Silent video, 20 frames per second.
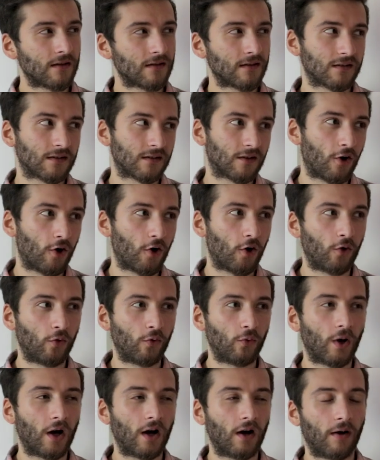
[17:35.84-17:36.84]

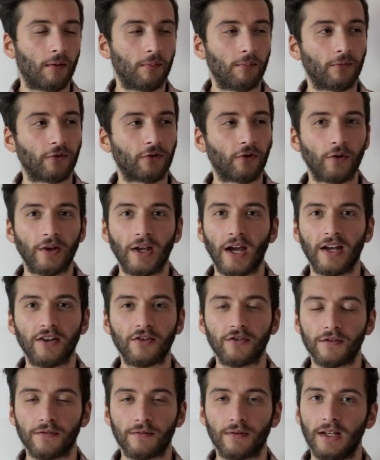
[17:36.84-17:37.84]
so um, so yeah
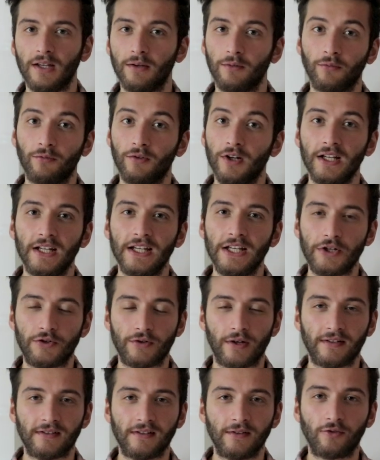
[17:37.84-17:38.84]
it's just it was really
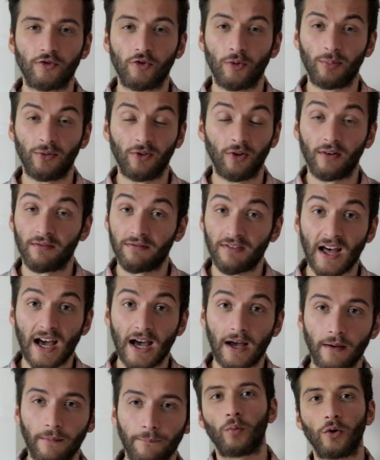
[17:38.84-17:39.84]
interesting to observe
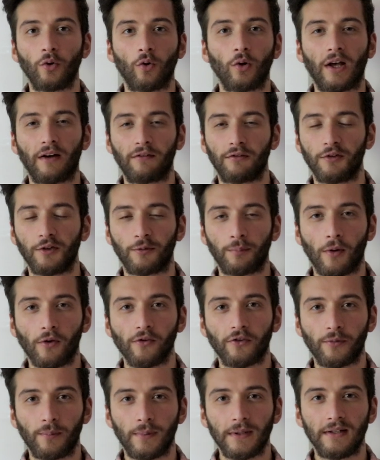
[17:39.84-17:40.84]
that we all have a
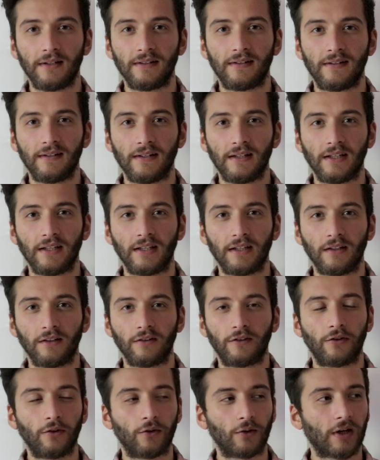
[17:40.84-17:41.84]
responsibility
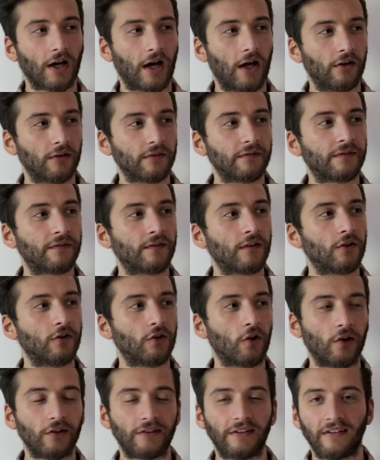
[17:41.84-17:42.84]
to kind of
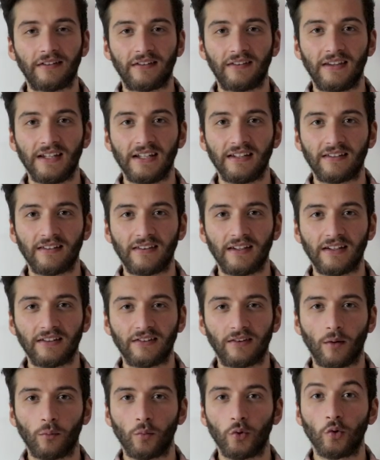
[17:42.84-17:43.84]
notice these
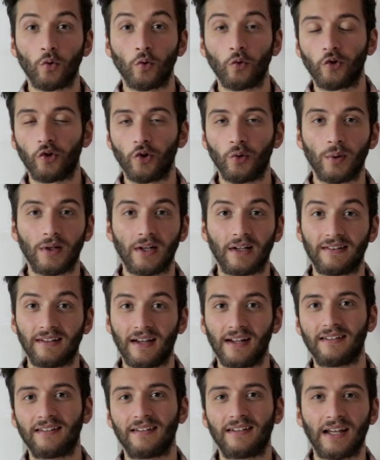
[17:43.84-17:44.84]
things that we all do in our
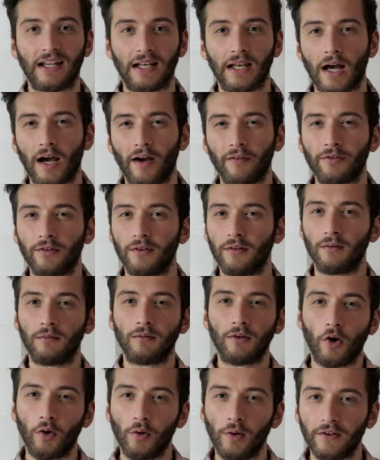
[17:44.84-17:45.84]
day-to-day -day lives and
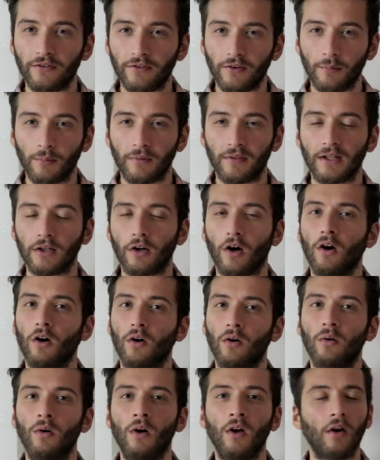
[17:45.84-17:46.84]
notice and think
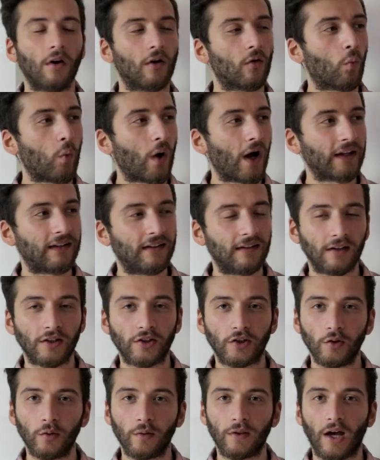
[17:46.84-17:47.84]
oh why did
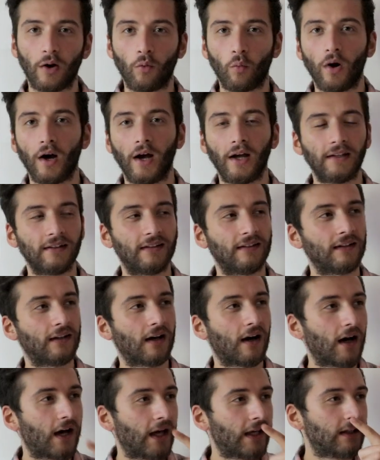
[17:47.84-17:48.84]
I do that why did
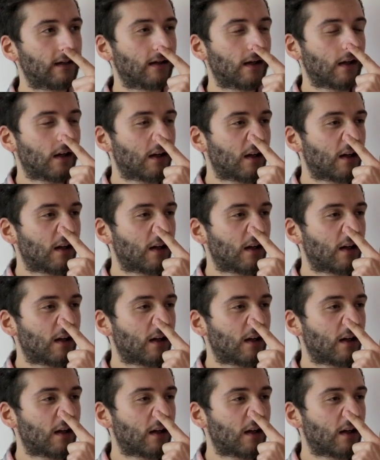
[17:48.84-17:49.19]
I